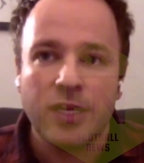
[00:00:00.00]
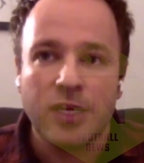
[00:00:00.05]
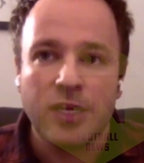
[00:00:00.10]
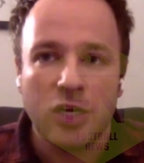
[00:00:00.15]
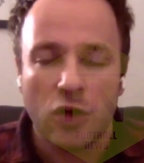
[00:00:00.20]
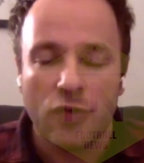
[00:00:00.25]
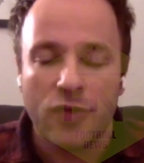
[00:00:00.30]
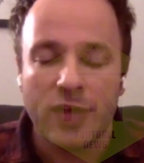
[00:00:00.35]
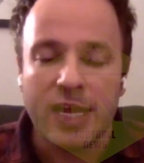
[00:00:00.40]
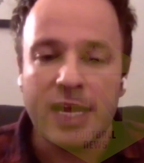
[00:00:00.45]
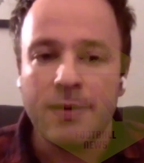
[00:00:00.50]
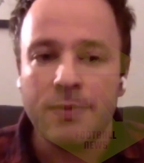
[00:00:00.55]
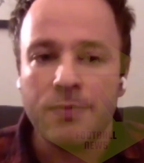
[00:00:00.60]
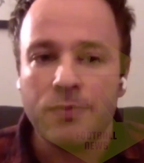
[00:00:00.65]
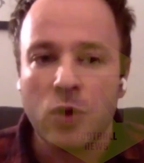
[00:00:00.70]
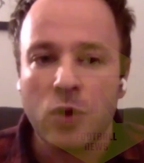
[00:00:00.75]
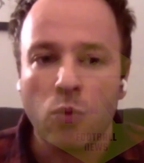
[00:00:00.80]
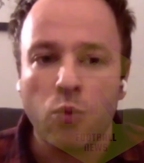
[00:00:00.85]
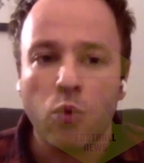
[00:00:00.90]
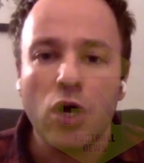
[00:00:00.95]

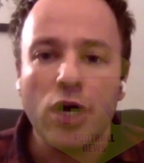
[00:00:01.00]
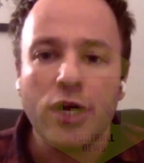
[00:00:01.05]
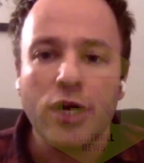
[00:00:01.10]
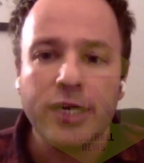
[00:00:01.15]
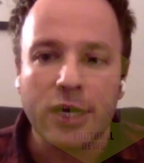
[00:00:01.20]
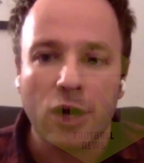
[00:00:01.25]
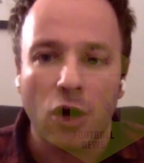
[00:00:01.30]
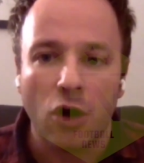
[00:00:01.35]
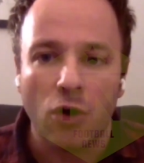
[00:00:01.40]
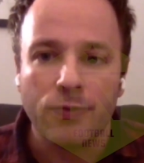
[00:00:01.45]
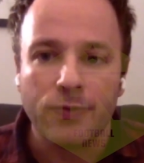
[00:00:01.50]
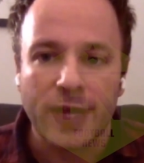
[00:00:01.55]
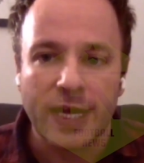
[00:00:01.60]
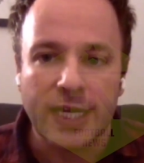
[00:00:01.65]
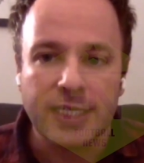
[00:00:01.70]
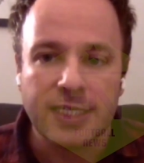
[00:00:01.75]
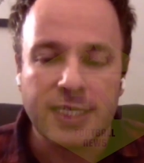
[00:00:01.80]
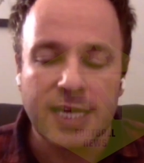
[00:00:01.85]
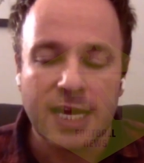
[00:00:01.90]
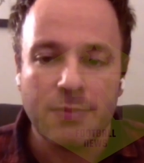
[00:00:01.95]
the wording of
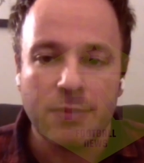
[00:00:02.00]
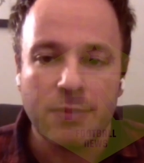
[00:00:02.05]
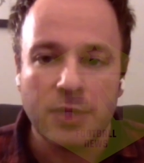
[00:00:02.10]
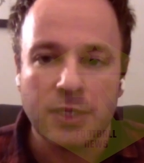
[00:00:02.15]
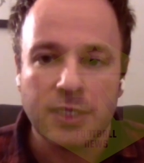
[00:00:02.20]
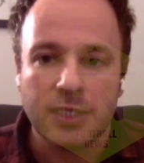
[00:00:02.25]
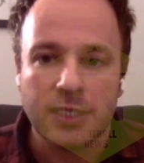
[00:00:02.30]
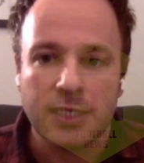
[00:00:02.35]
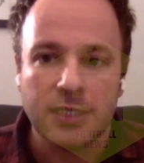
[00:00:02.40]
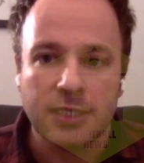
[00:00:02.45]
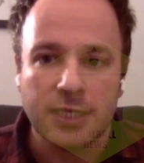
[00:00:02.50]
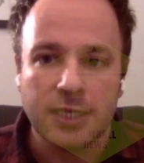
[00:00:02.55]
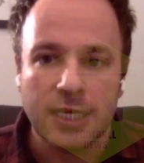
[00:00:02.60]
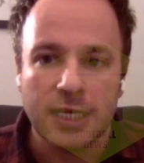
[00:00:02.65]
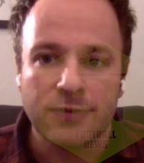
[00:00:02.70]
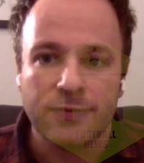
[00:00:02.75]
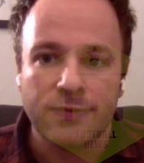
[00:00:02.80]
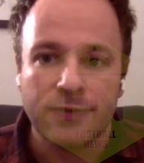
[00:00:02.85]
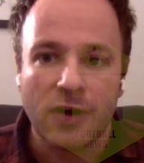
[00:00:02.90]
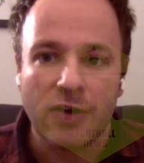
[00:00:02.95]
their statement is
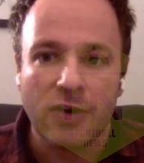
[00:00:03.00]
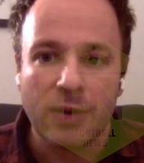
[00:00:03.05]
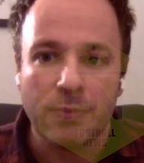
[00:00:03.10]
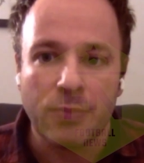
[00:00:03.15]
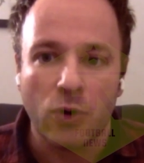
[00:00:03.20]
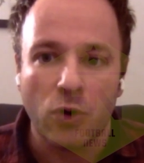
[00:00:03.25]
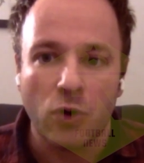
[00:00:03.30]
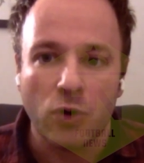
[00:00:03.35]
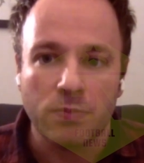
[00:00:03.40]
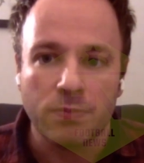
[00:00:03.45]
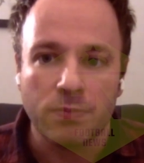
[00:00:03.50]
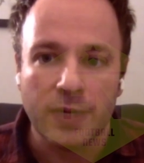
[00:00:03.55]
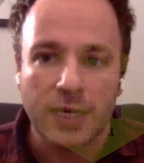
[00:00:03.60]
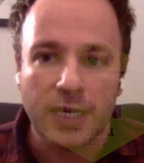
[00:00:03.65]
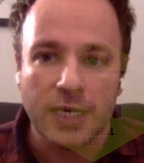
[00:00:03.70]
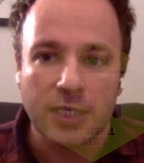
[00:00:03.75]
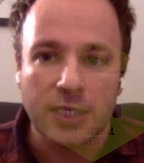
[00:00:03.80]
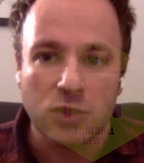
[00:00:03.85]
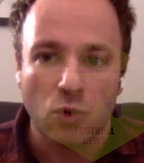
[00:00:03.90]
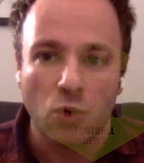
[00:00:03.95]
very important,
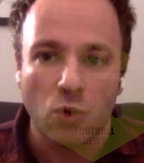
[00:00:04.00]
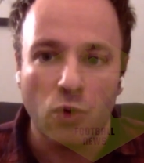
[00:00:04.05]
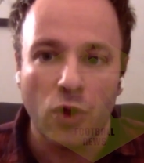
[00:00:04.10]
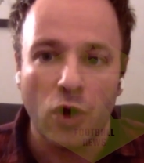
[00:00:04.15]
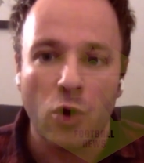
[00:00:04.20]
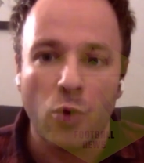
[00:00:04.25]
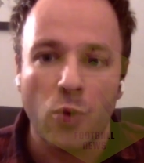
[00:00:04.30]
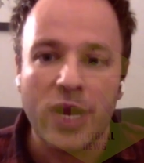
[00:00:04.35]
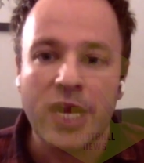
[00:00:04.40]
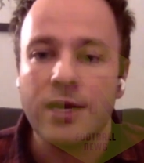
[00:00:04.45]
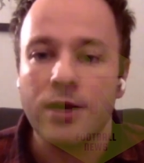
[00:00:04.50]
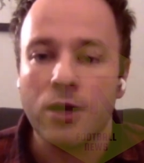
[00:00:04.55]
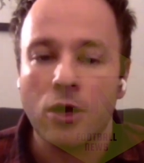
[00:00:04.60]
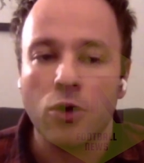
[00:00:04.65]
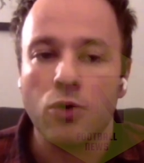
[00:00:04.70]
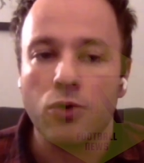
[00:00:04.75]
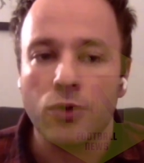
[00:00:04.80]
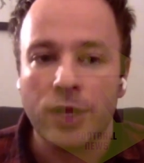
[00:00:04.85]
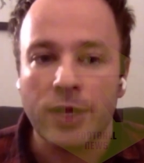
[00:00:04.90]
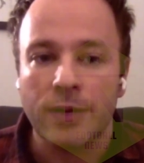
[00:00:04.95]
because although we
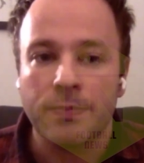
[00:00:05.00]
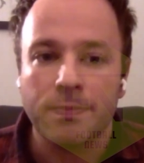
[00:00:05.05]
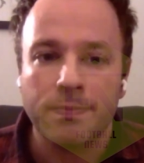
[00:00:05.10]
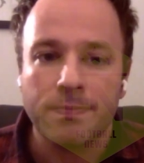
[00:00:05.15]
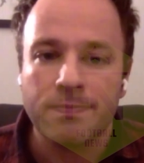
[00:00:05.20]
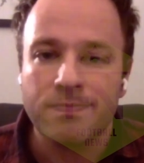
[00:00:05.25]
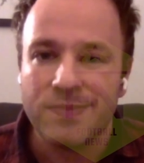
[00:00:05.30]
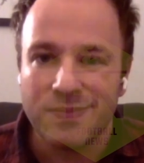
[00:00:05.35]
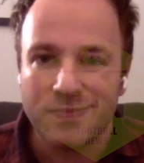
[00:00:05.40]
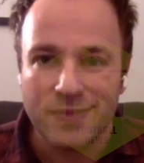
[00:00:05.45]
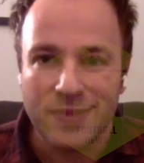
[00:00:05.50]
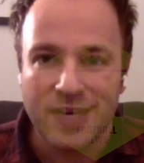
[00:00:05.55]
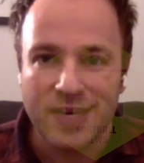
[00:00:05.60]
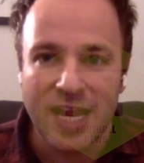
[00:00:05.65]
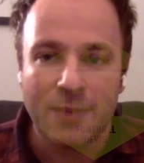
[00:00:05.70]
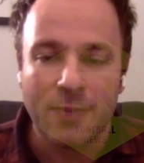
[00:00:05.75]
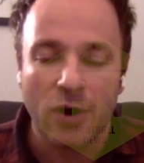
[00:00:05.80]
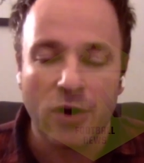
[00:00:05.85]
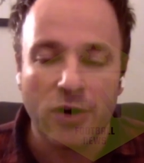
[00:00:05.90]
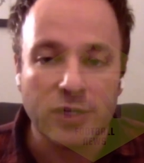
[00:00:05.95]
know that
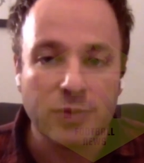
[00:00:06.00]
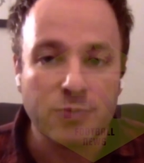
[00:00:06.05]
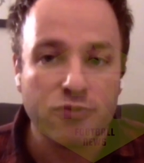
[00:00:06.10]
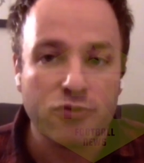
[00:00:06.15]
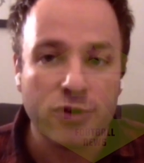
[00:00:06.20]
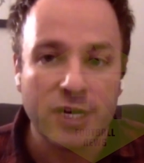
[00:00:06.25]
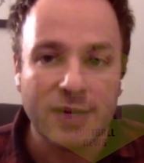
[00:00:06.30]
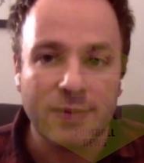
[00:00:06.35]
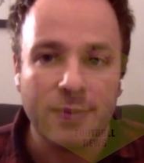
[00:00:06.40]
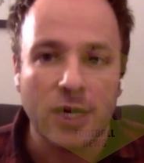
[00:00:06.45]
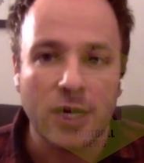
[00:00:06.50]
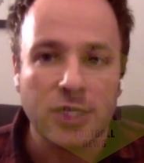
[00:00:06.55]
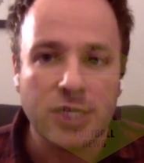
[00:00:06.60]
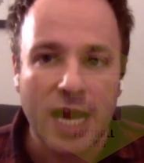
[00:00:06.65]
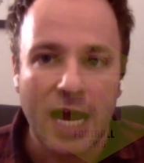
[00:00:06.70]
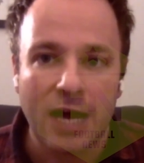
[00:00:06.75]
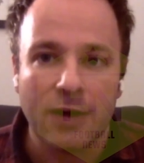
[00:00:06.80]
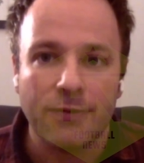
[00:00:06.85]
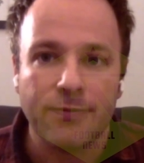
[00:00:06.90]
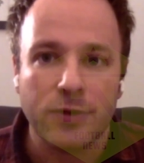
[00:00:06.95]
Neymar is pretty
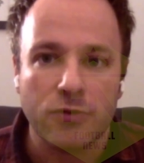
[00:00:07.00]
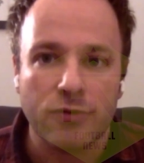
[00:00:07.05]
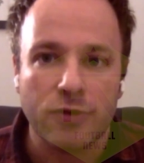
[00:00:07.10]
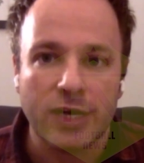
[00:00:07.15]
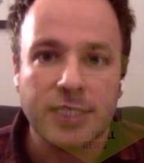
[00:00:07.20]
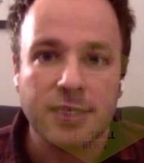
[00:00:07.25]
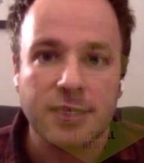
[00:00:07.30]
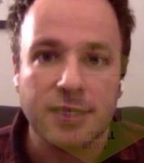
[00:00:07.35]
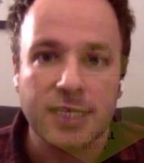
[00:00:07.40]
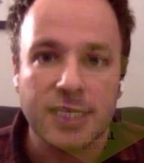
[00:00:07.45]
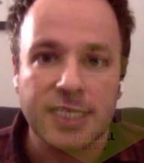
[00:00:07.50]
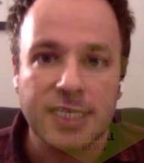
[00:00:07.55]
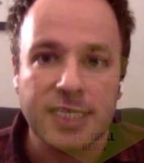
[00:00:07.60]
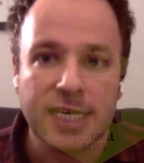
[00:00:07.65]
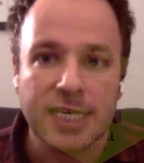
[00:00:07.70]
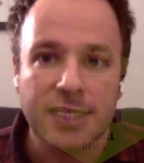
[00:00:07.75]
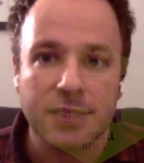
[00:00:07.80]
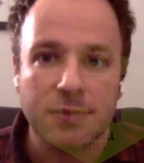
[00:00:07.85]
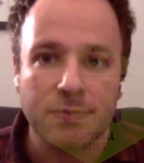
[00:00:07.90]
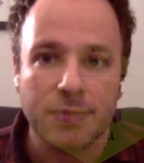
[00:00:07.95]
much out for the rest of the
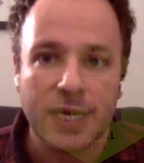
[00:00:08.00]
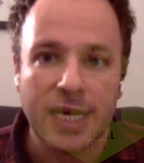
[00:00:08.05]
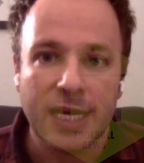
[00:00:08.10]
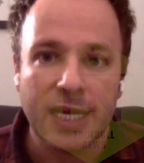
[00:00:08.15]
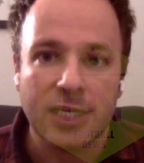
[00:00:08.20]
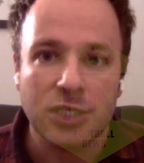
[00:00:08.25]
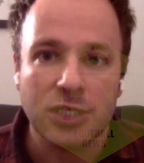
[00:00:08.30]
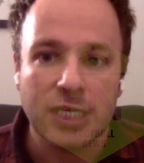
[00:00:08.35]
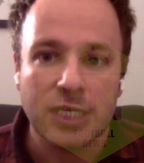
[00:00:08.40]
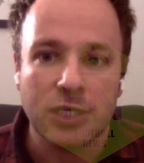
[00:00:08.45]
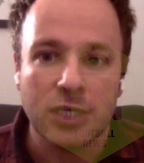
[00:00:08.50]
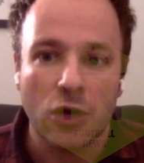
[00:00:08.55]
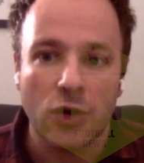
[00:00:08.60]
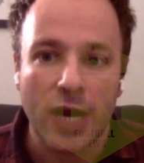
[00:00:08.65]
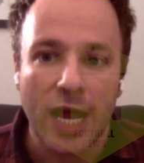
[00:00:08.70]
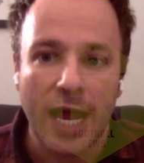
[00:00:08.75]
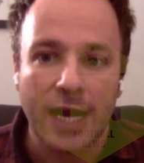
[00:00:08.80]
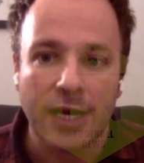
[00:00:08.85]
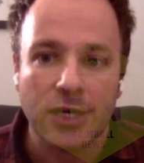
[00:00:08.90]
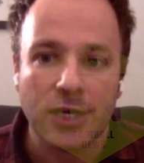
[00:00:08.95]
season, PSG
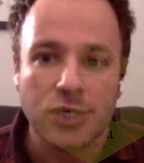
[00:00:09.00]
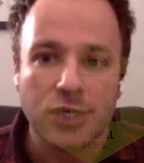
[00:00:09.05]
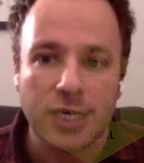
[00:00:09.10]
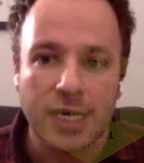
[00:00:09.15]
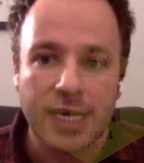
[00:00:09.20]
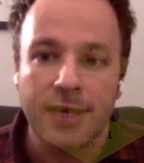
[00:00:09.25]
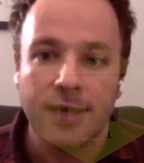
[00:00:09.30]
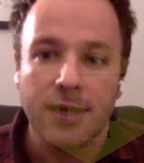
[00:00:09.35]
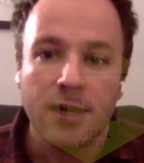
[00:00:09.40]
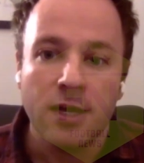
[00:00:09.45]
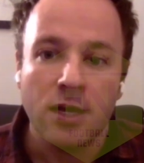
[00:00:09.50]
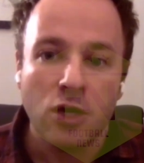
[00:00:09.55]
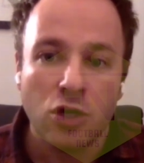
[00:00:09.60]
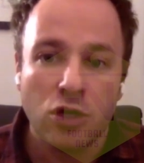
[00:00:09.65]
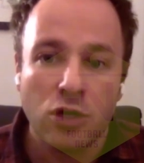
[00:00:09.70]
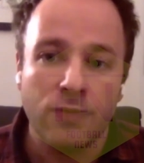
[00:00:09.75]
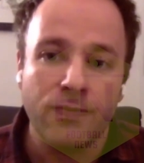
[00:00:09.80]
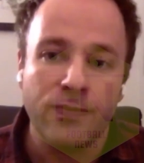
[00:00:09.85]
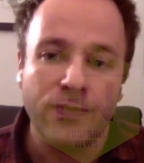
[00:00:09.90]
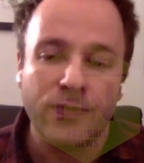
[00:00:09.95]
don't actually
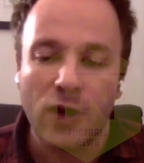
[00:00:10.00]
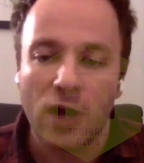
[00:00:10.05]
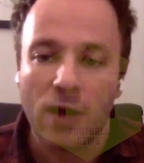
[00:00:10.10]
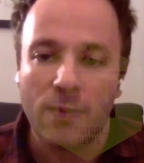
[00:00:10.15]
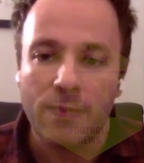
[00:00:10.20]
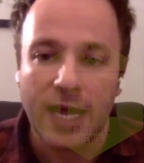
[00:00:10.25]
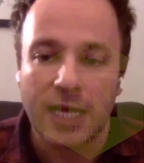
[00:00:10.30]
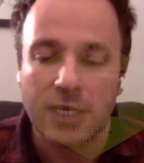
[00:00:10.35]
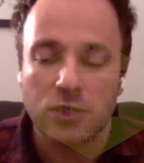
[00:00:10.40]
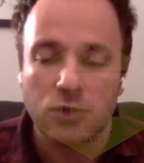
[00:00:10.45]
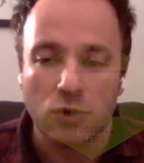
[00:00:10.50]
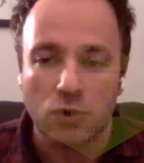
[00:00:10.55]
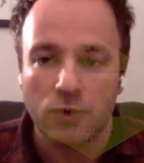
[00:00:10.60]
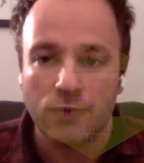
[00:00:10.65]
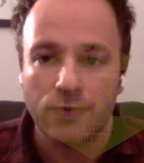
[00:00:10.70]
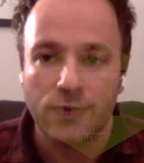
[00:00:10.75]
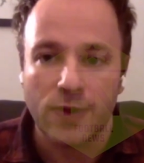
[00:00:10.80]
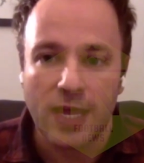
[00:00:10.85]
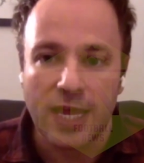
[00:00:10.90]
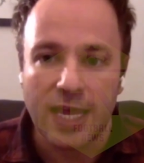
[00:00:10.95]
confirm that sort
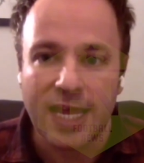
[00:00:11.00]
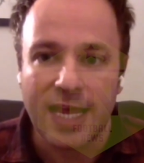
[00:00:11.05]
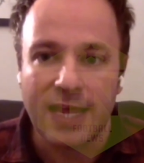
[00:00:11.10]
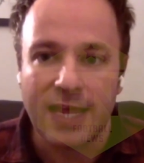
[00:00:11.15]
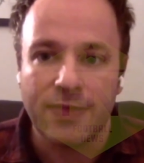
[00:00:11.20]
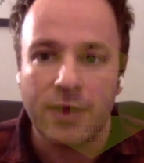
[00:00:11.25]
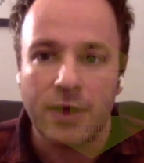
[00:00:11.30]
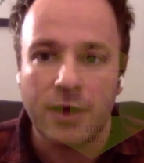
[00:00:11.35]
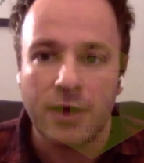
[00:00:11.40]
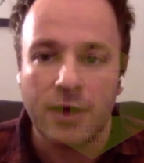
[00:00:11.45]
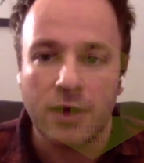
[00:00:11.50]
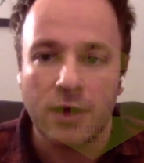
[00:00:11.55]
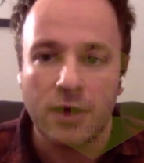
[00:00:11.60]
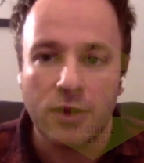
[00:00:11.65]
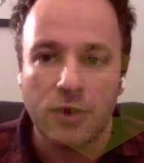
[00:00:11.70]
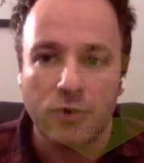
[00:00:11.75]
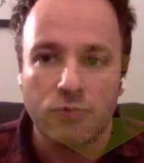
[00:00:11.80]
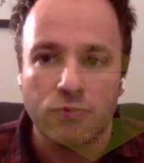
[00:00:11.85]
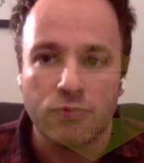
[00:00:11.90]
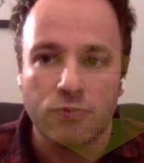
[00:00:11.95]
of in
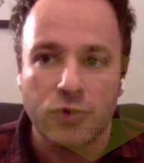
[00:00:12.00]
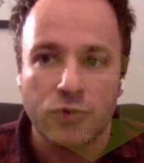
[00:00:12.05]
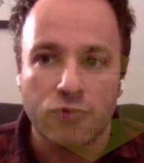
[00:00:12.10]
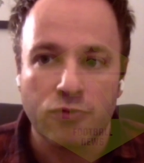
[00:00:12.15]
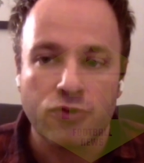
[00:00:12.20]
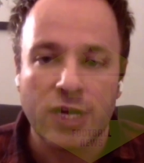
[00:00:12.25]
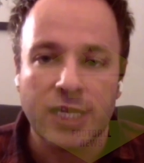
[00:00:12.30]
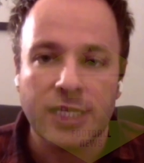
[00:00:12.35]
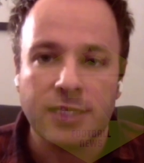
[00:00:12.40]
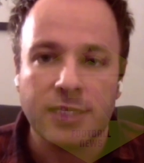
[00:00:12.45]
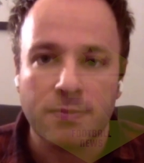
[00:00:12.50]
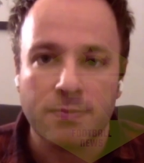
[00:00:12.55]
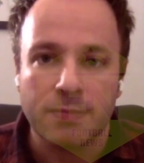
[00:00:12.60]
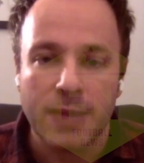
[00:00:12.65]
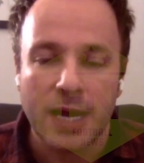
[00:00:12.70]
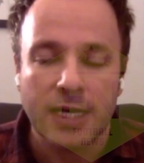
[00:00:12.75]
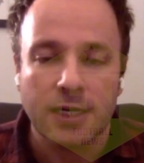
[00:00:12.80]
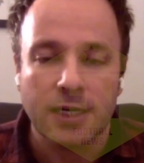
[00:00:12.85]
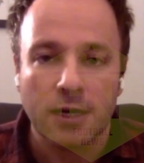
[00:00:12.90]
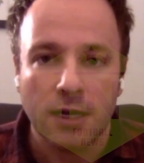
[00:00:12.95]
the written
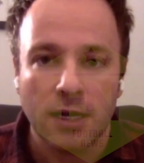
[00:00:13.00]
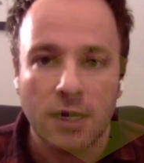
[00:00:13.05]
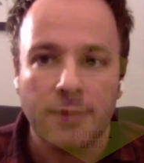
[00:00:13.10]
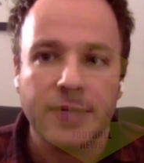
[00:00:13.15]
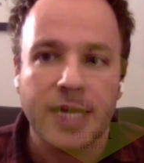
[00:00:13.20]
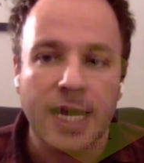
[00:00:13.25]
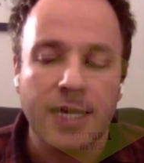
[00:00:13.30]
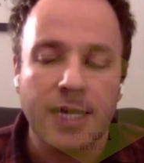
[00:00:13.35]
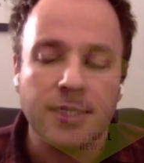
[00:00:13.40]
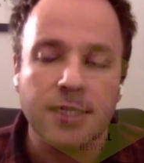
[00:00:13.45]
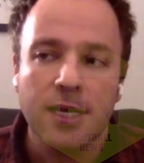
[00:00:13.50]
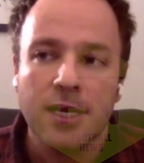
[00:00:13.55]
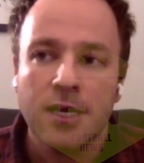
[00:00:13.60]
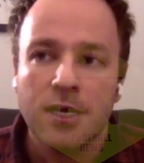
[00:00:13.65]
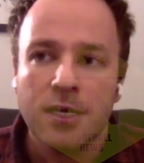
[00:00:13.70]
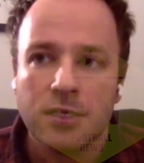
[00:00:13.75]
medical updates.